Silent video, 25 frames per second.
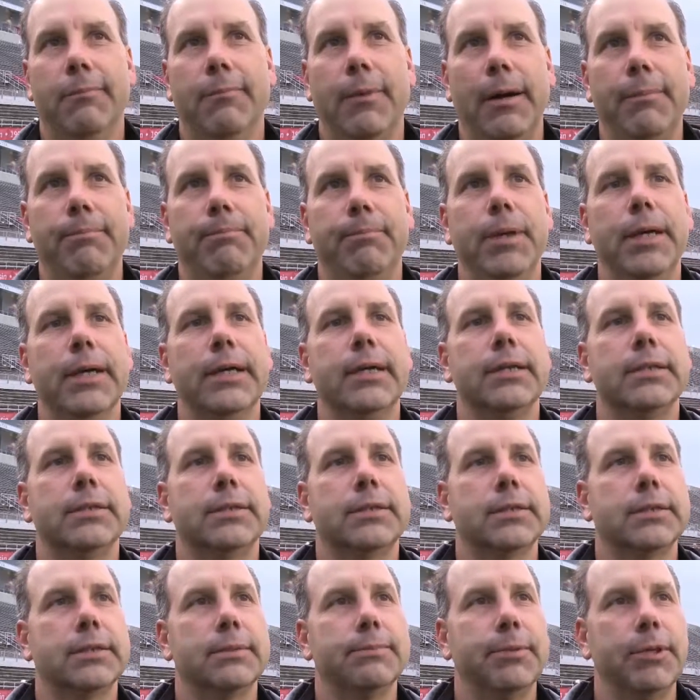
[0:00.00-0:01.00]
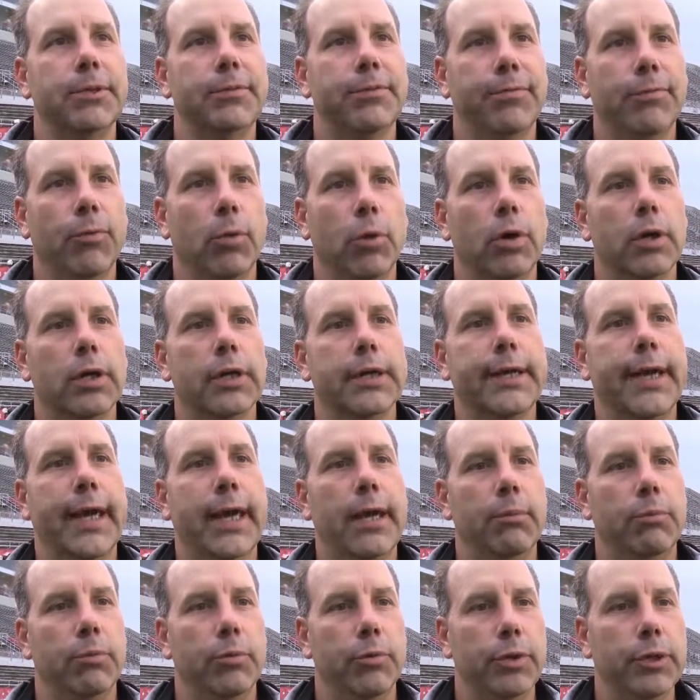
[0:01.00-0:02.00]
My biggest
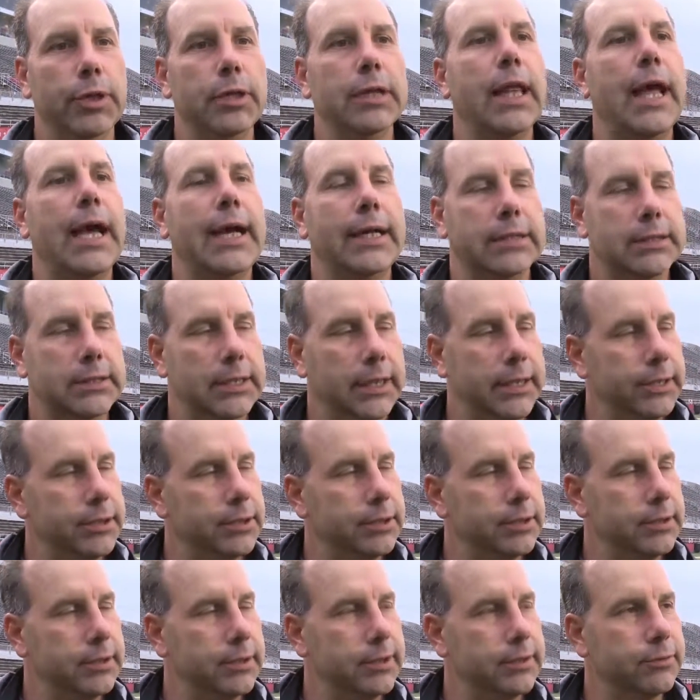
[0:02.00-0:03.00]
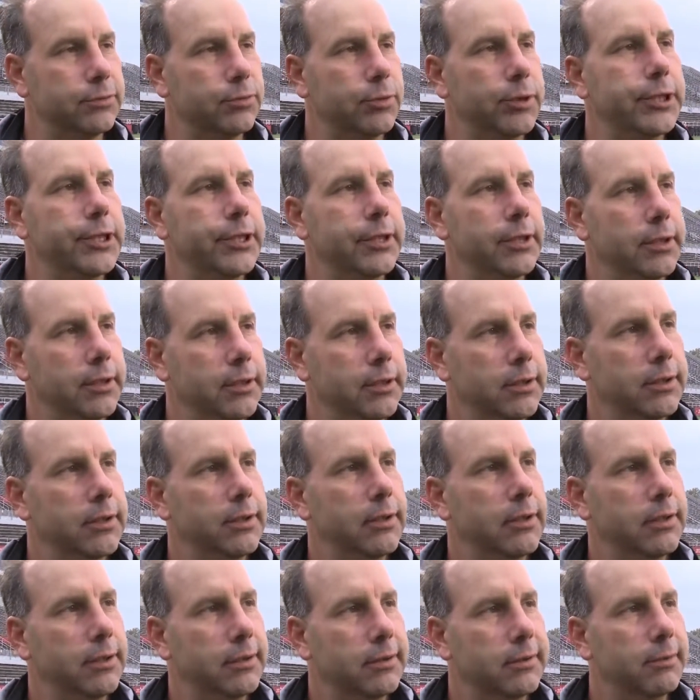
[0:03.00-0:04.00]
before-game relaxation is read,
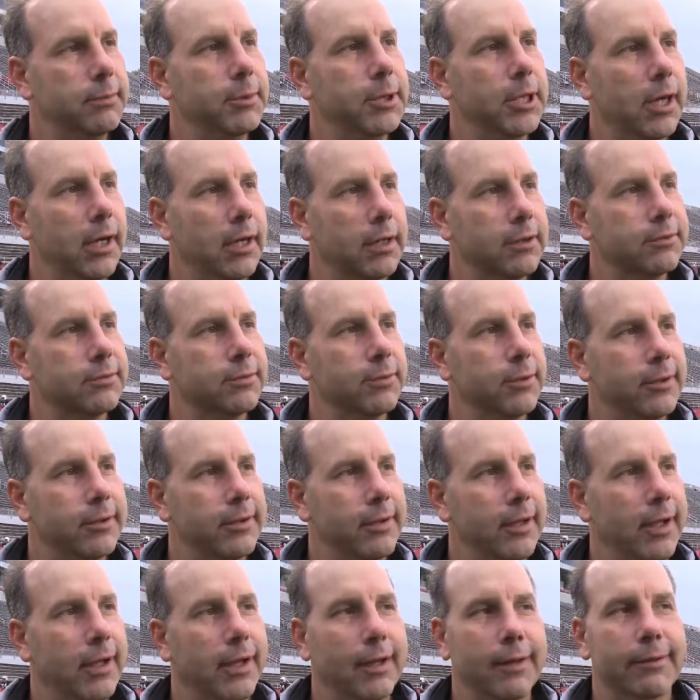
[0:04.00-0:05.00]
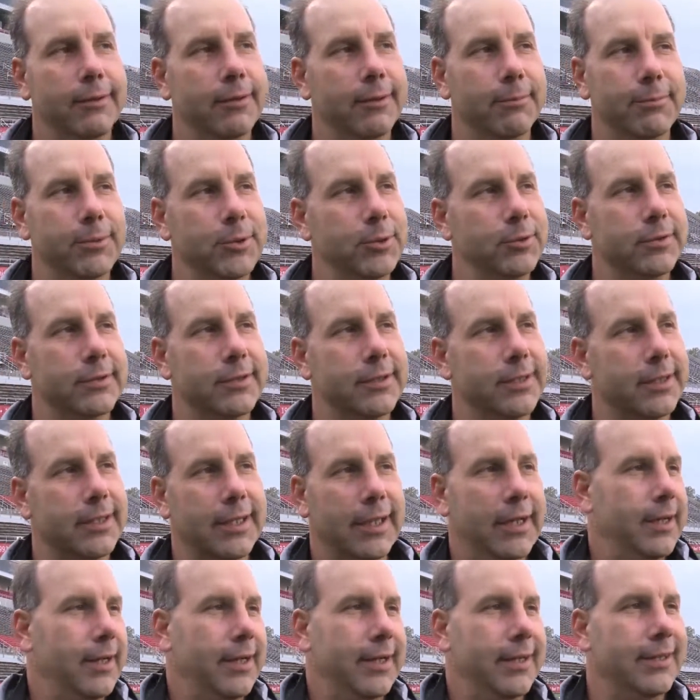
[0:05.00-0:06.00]
to be honest with you. I, the
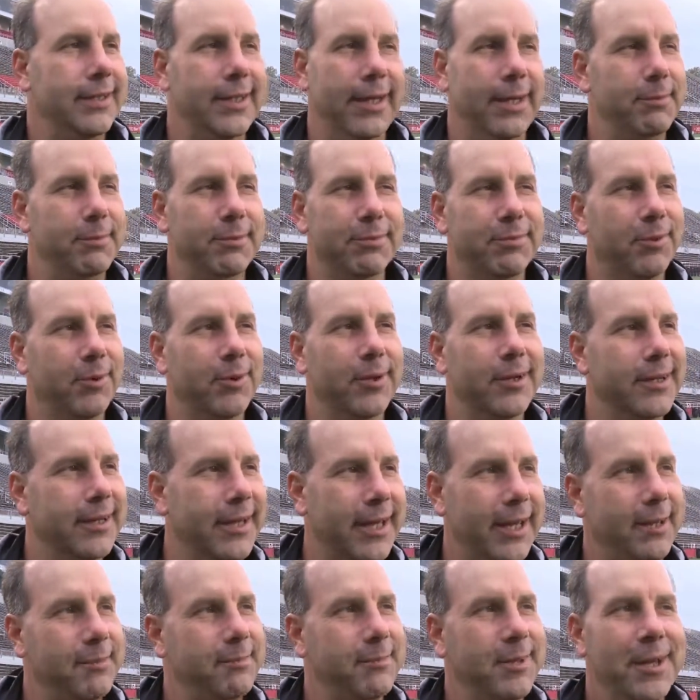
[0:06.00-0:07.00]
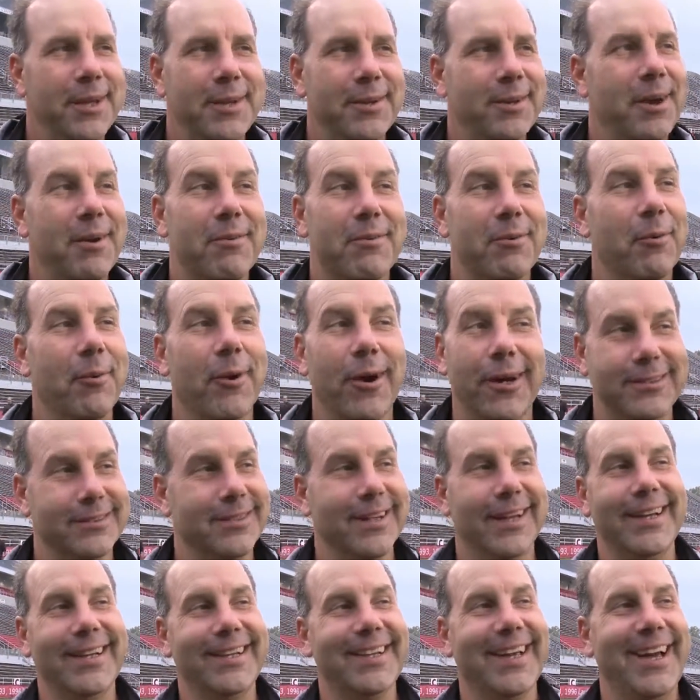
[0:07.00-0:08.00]
music, I, yeah, before a game, never was
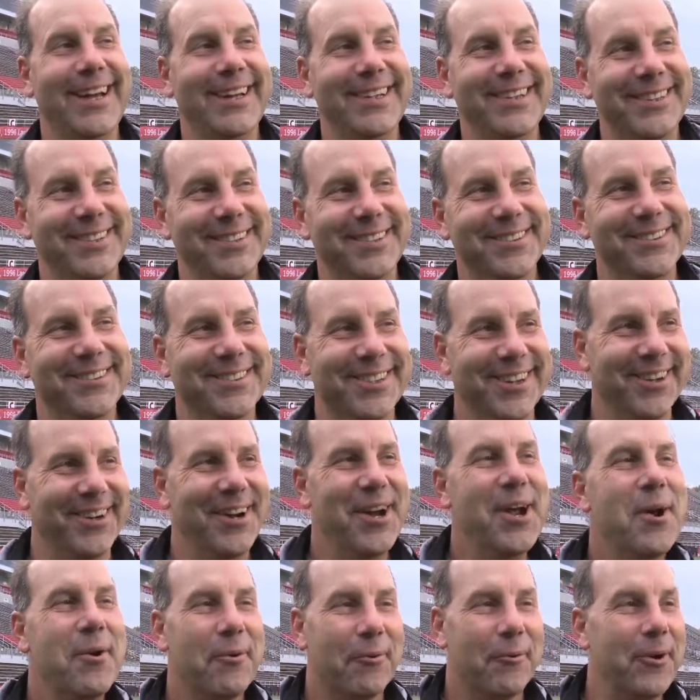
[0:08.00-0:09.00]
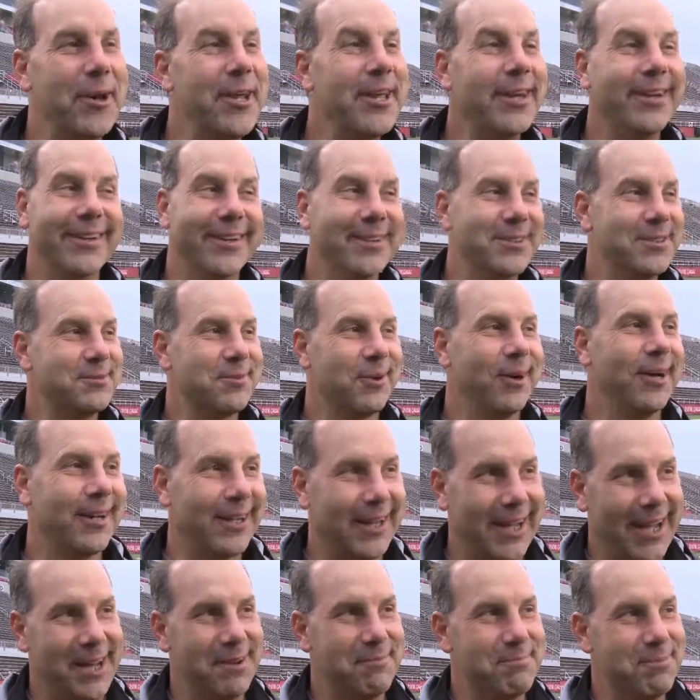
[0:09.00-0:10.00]
like that either. So reading is
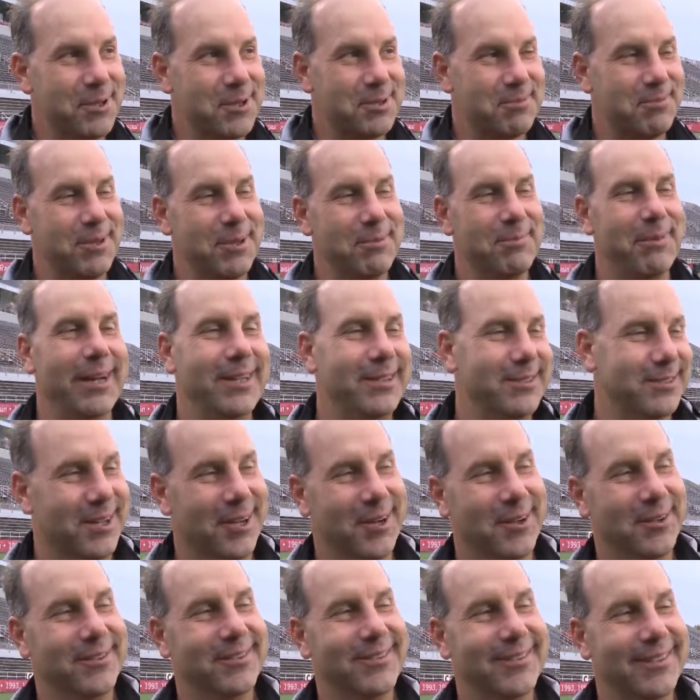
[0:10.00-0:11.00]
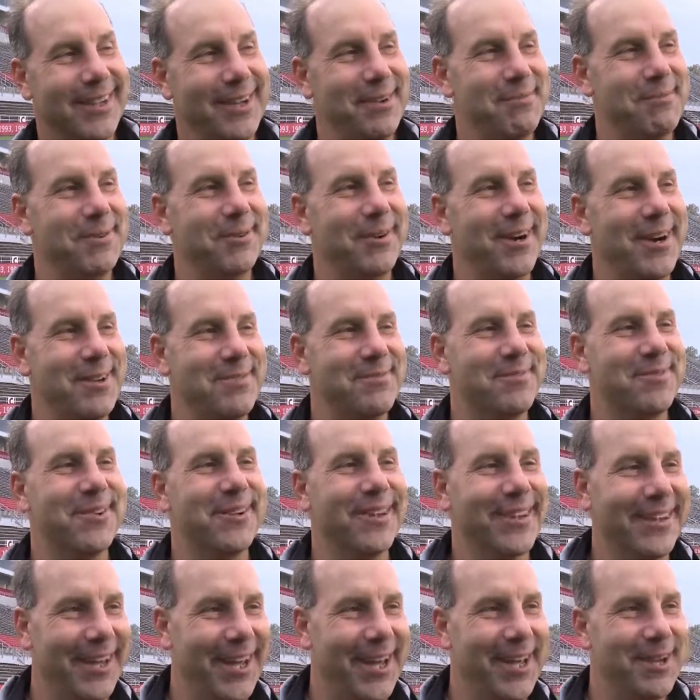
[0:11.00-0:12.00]
what kind of puts me in my zone, get me ready
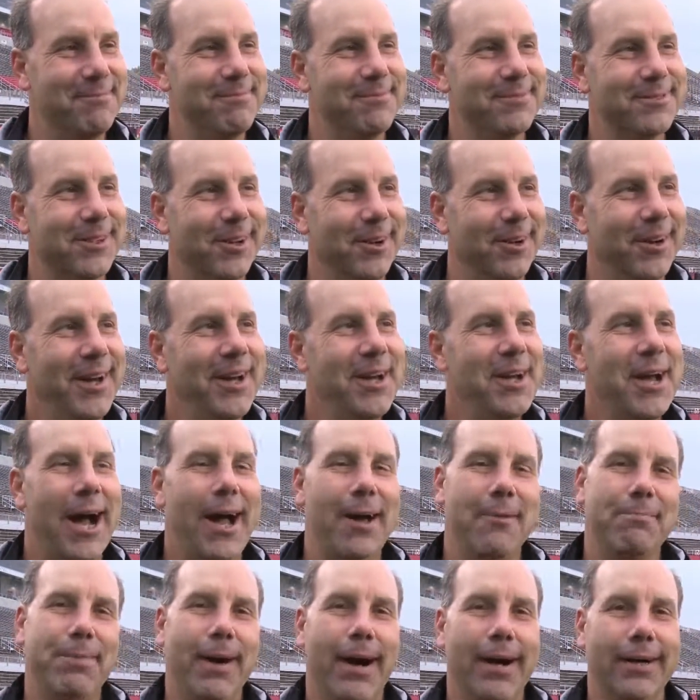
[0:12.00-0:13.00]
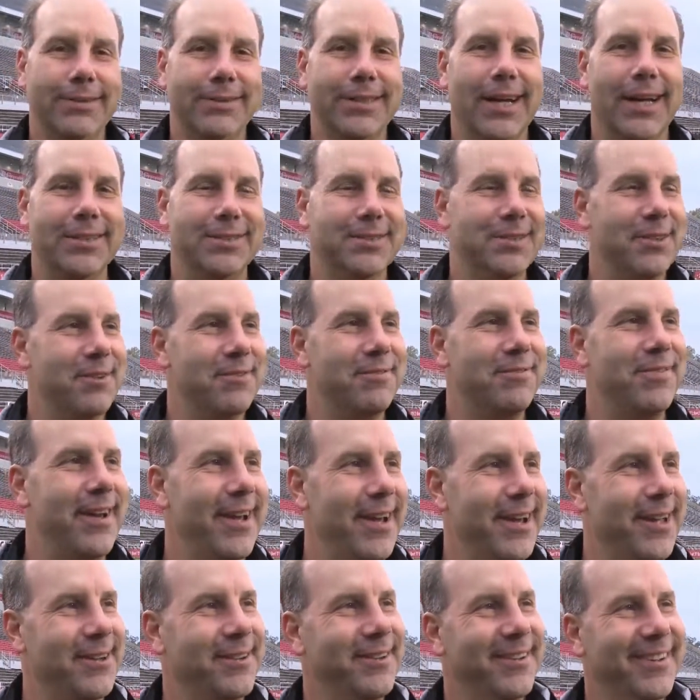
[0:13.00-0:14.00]
for a game. So I apologize to the
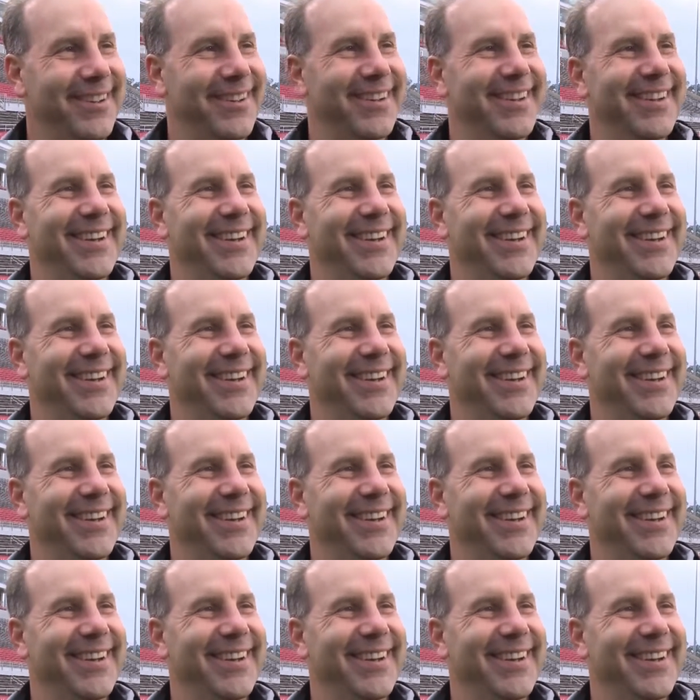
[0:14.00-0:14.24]
fan.